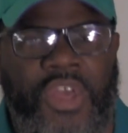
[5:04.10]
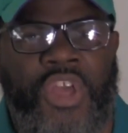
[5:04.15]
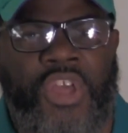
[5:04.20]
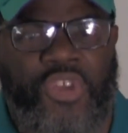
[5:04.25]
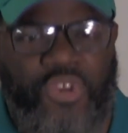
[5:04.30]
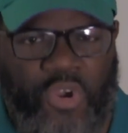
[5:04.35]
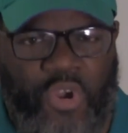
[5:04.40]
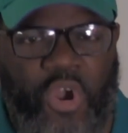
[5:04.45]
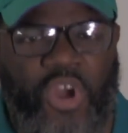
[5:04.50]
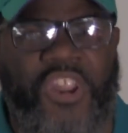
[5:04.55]

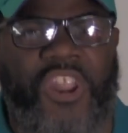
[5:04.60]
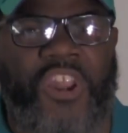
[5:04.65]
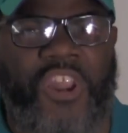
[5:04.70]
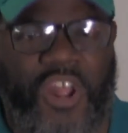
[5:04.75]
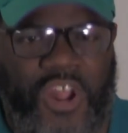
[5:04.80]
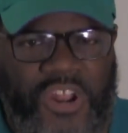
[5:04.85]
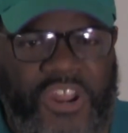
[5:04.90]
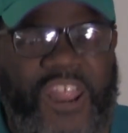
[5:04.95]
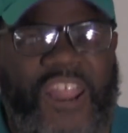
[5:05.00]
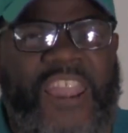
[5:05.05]
You're going to
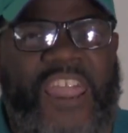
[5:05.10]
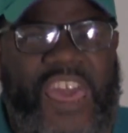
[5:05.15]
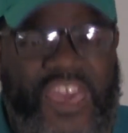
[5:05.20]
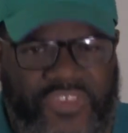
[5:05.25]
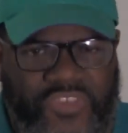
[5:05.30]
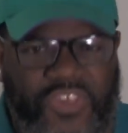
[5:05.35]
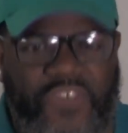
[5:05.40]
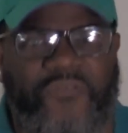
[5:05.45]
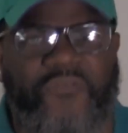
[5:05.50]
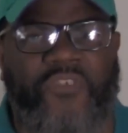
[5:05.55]
learn a
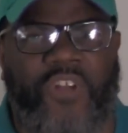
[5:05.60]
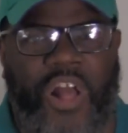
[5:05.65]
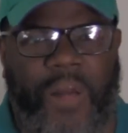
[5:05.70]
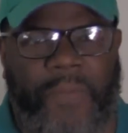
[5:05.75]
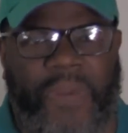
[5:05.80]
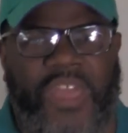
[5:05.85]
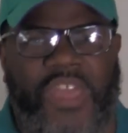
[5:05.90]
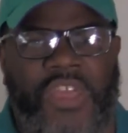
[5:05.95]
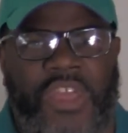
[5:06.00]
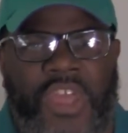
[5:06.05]
lesson from
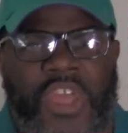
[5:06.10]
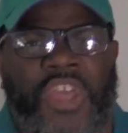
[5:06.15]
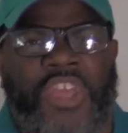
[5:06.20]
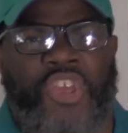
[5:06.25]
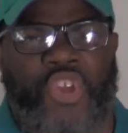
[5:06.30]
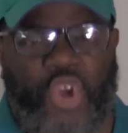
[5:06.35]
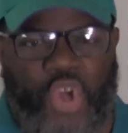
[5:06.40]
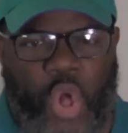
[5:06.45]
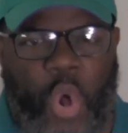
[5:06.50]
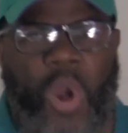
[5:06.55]
it.
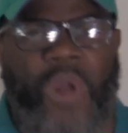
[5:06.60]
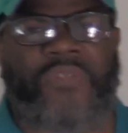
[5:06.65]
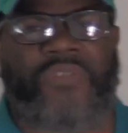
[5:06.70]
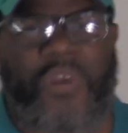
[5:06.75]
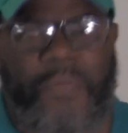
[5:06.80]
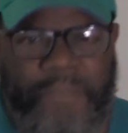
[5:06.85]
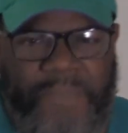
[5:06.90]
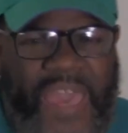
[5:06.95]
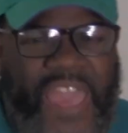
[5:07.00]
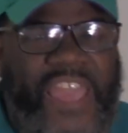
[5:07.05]
You're going
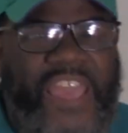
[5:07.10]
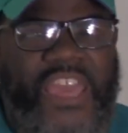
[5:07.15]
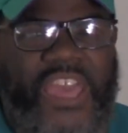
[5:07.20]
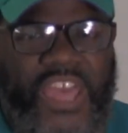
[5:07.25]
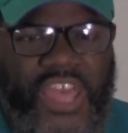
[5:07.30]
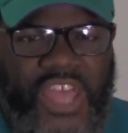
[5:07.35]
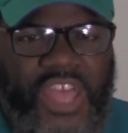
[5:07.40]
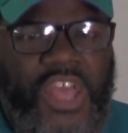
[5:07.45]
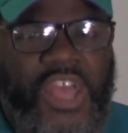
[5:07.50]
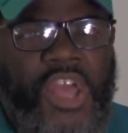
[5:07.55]
to make
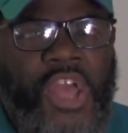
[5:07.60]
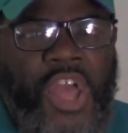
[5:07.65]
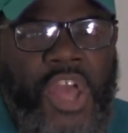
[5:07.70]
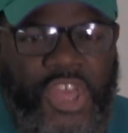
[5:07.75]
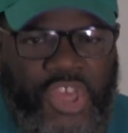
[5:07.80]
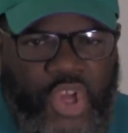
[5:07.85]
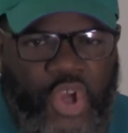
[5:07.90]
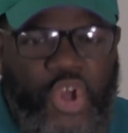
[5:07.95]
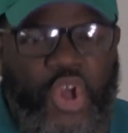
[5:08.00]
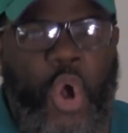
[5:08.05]
it.
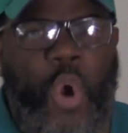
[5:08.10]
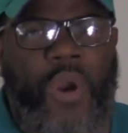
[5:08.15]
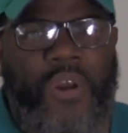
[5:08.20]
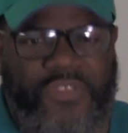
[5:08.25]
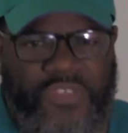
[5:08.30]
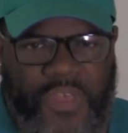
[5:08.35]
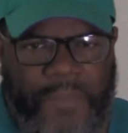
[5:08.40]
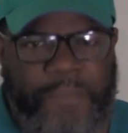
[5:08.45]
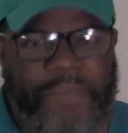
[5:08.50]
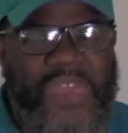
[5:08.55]
You're going
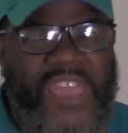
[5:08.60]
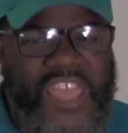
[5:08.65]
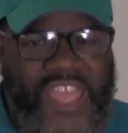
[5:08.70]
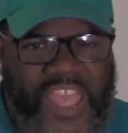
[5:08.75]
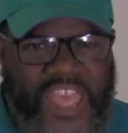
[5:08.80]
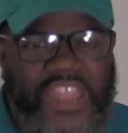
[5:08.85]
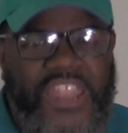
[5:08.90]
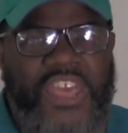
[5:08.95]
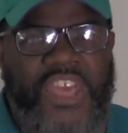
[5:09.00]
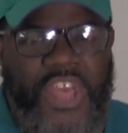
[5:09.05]
to
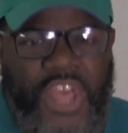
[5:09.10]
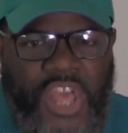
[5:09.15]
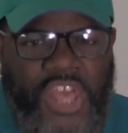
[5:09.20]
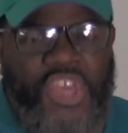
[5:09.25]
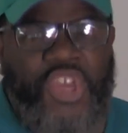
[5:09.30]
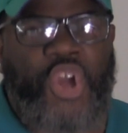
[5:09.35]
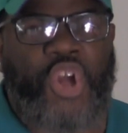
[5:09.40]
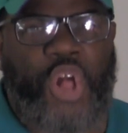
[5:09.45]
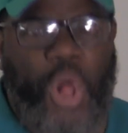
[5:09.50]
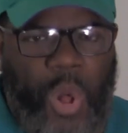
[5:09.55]
be it.
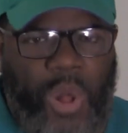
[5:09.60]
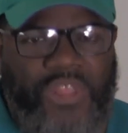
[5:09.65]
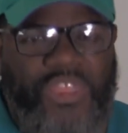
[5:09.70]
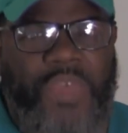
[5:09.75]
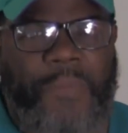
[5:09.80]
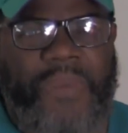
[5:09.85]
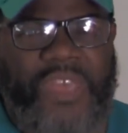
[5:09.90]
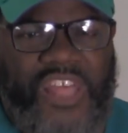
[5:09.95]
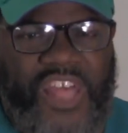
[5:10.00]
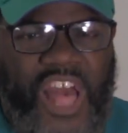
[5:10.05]
You're going to
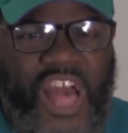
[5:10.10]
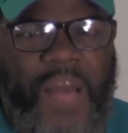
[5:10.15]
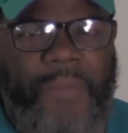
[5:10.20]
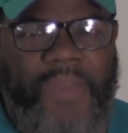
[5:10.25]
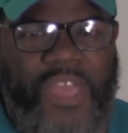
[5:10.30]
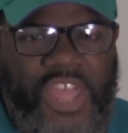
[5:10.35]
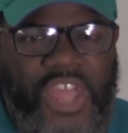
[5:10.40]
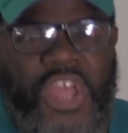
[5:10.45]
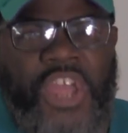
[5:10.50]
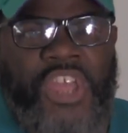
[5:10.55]
become
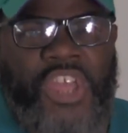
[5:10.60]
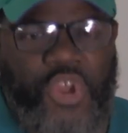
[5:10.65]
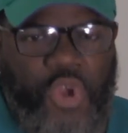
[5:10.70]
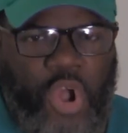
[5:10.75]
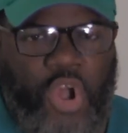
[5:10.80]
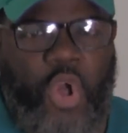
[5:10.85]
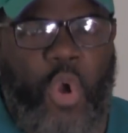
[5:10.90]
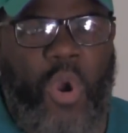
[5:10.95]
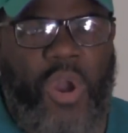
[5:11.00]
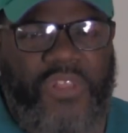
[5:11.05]
it. You
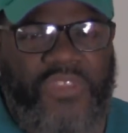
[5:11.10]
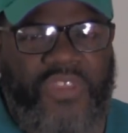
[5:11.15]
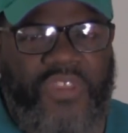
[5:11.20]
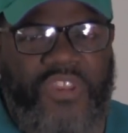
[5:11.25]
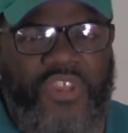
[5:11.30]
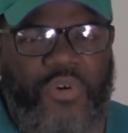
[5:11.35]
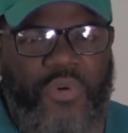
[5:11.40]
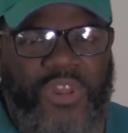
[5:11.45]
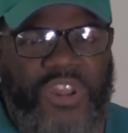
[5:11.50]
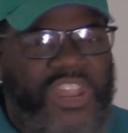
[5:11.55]
are going to
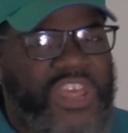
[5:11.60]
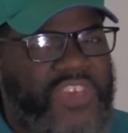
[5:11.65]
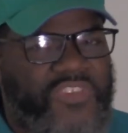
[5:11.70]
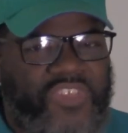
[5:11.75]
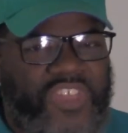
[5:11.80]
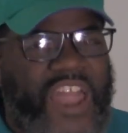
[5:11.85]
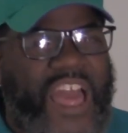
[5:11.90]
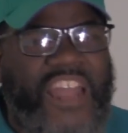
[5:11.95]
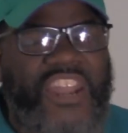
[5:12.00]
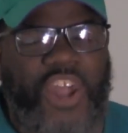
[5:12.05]
do it.
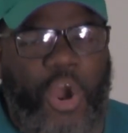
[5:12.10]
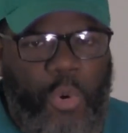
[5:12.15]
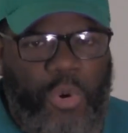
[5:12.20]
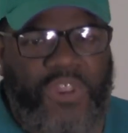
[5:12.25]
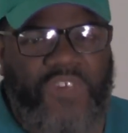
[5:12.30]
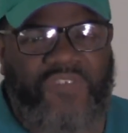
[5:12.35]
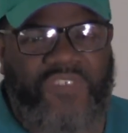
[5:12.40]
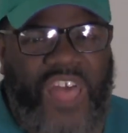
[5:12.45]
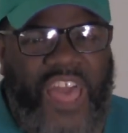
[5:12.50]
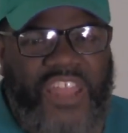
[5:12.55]
Listen, I know what
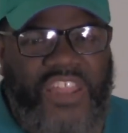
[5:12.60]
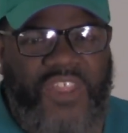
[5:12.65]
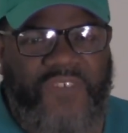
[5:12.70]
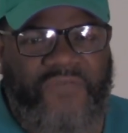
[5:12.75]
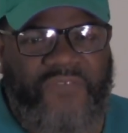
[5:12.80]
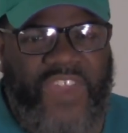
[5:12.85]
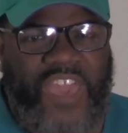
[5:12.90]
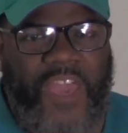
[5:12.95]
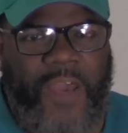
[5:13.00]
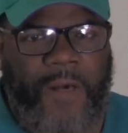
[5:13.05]
it's like to
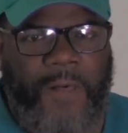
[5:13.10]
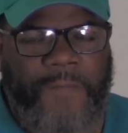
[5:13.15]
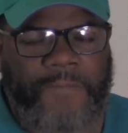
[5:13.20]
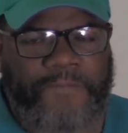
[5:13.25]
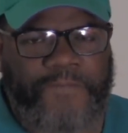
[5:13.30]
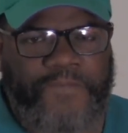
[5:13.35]
fail.